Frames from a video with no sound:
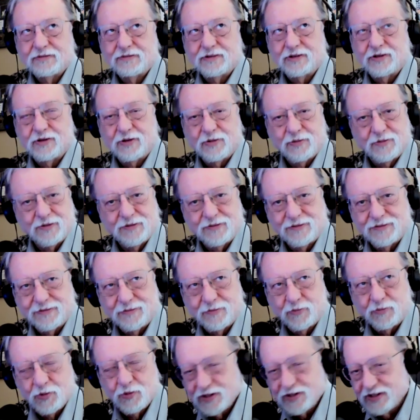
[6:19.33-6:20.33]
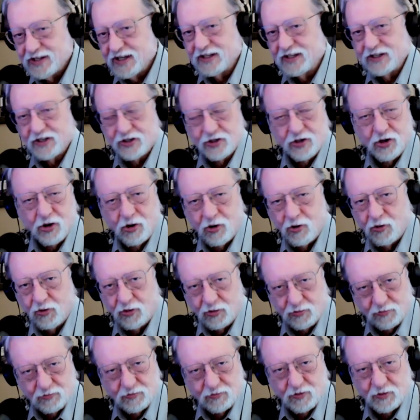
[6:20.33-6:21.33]
you know, working at
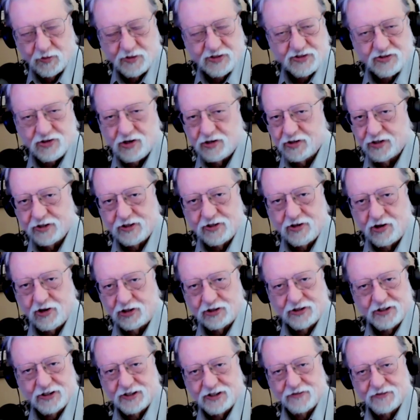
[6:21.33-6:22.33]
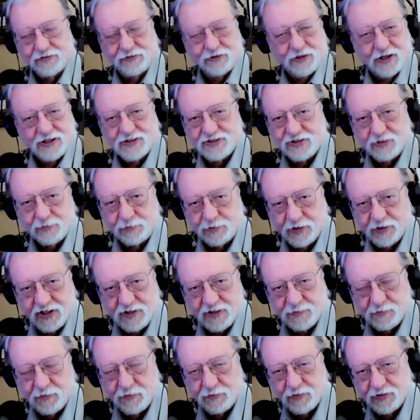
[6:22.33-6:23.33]
home, we started calling it flexi
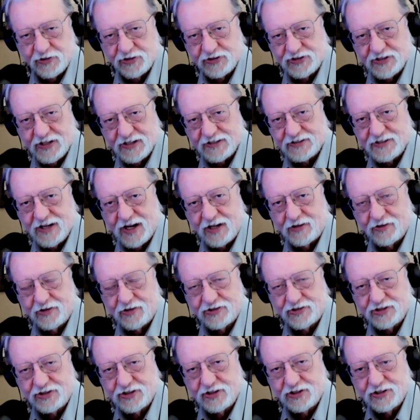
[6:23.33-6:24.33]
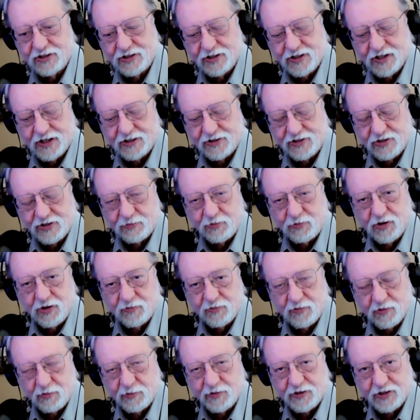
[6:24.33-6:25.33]
place before the technology got to the
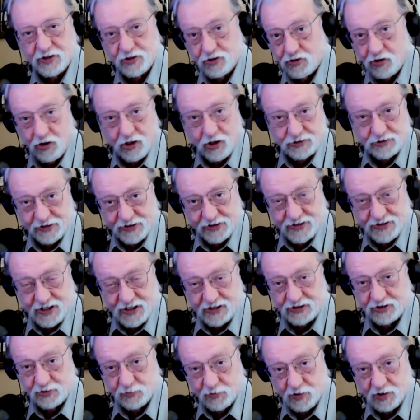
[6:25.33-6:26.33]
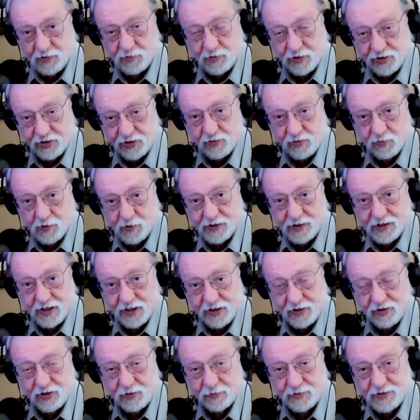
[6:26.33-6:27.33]
point where we could call it telework, where you're
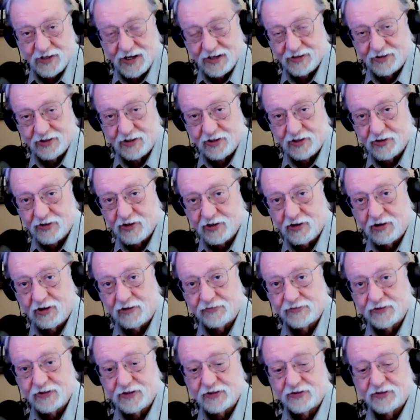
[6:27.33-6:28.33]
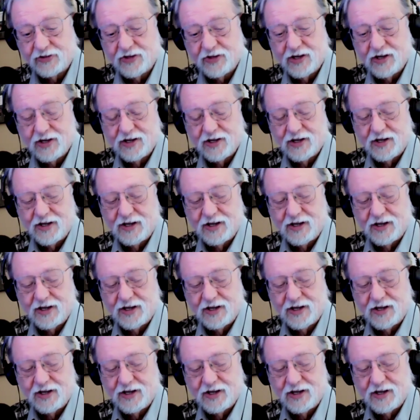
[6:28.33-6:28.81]
working at home tied into the office.